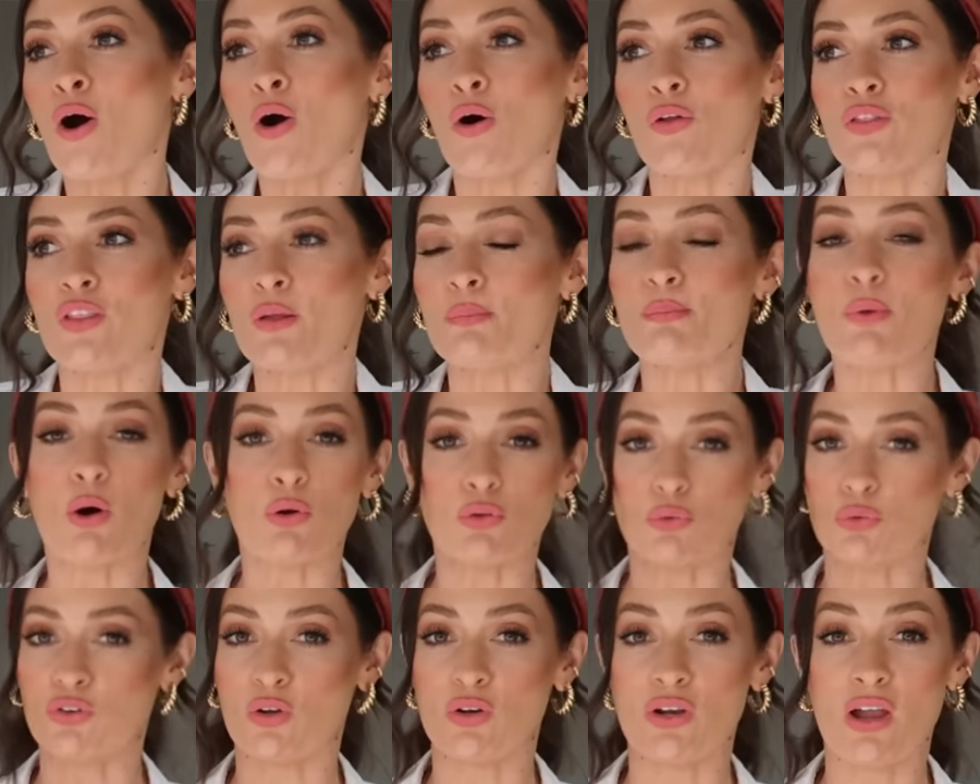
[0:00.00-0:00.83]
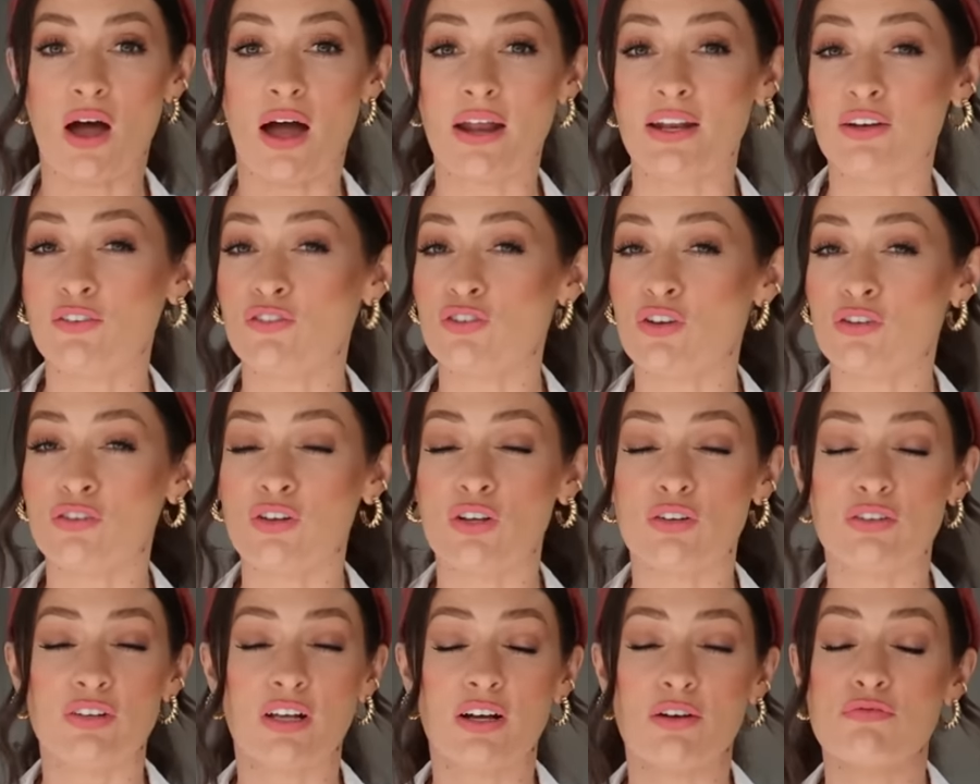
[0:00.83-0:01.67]
on the models online, it just
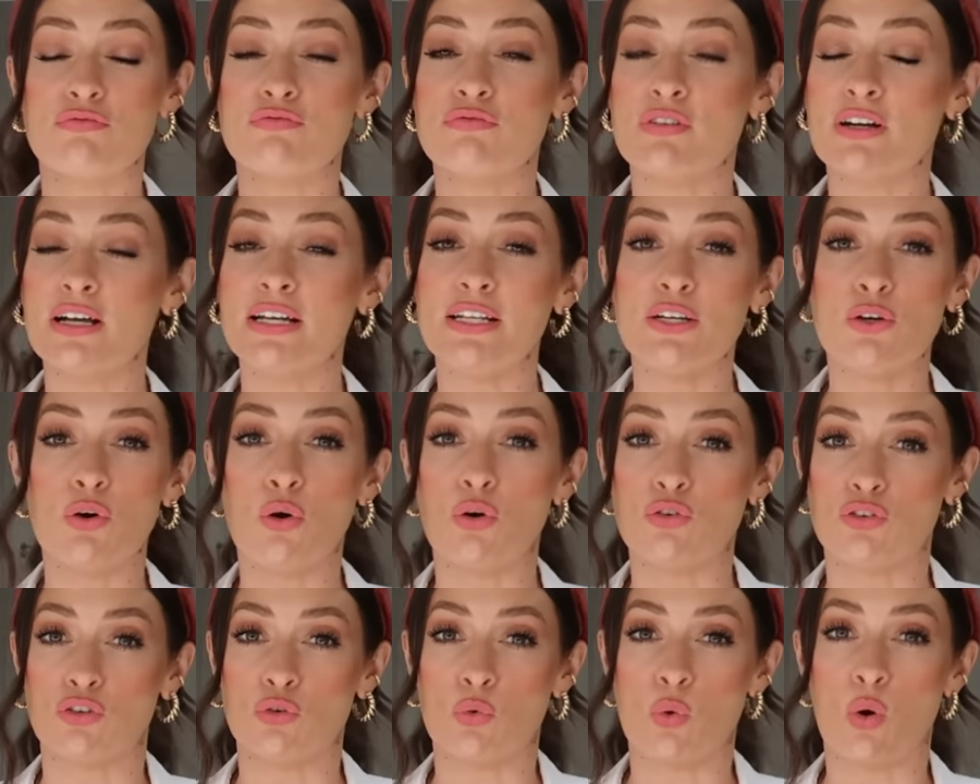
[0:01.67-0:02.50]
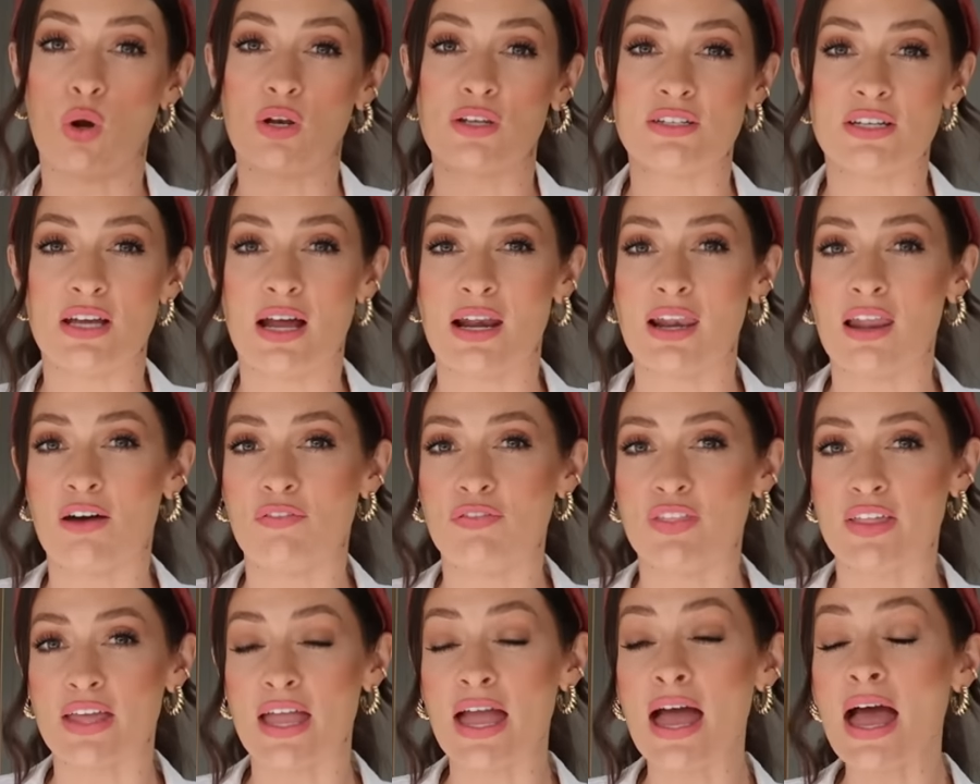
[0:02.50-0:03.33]
looks like a really gorgeous quality. I
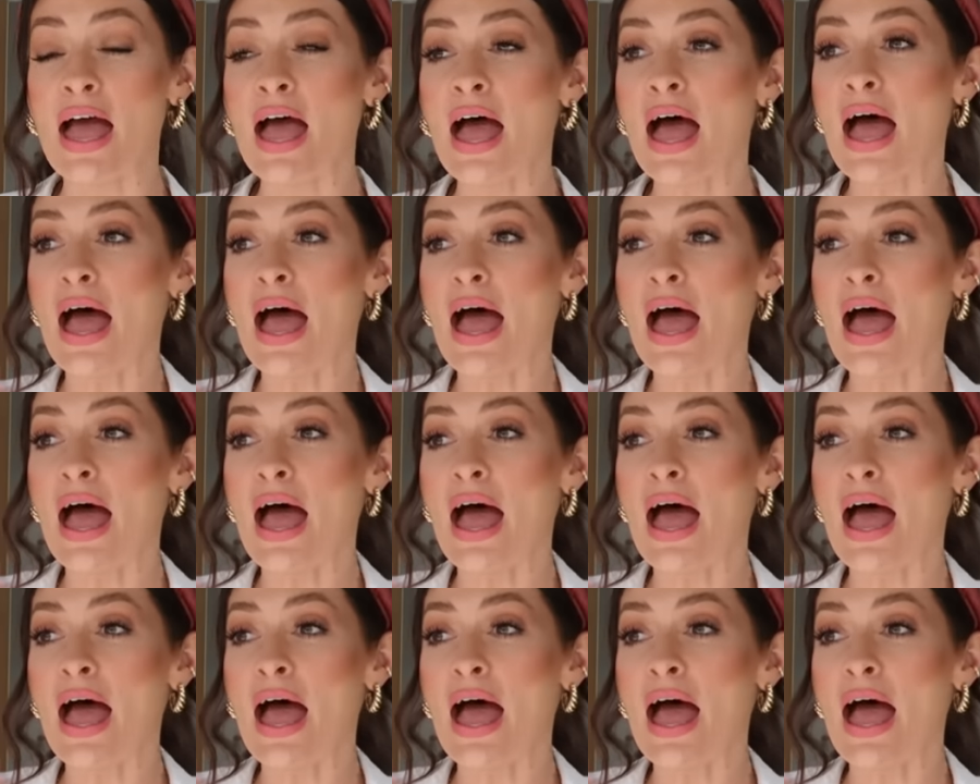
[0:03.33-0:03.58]
love the